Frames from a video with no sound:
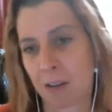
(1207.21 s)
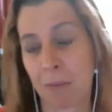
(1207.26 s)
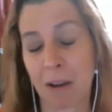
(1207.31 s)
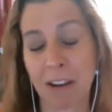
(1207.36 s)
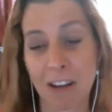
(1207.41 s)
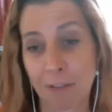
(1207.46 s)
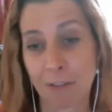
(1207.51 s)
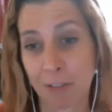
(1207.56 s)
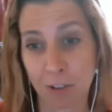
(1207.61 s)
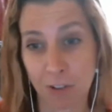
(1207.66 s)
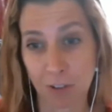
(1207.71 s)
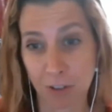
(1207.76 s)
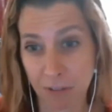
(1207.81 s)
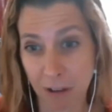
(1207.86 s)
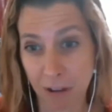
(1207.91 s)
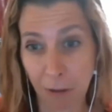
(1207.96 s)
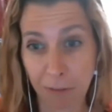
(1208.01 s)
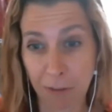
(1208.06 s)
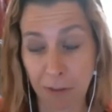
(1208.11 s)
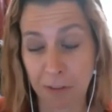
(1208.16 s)
my definition of
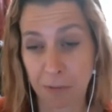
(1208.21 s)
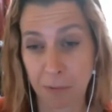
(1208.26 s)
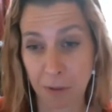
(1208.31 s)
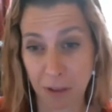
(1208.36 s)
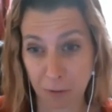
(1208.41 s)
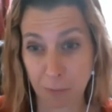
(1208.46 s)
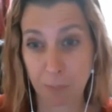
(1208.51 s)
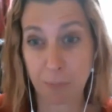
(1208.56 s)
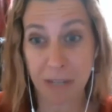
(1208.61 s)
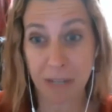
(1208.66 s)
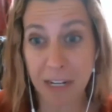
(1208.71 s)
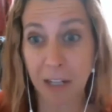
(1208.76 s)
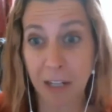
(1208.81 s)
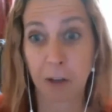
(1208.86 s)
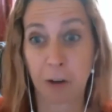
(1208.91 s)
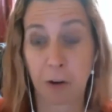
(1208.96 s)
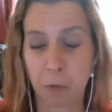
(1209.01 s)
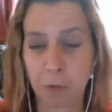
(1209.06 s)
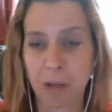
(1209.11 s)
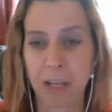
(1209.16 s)
health is being
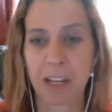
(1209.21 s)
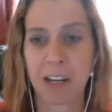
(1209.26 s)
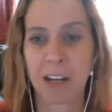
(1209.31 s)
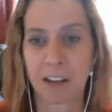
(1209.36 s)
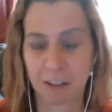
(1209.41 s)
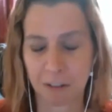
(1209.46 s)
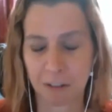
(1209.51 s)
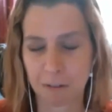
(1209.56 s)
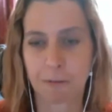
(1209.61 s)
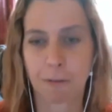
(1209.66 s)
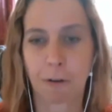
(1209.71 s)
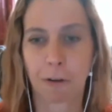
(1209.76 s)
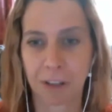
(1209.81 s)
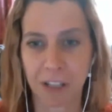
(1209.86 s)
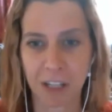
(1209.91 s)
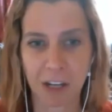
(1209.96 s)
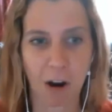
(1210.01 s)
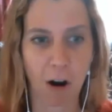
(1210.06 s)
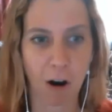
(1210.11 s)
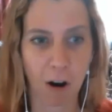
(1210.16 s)
who we
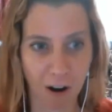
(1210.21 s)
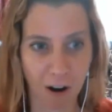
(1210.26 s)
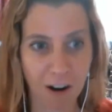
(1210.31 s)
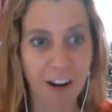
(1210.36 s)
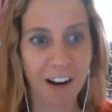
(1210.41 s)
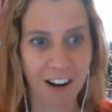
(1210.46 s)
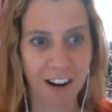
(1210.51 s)
fully are,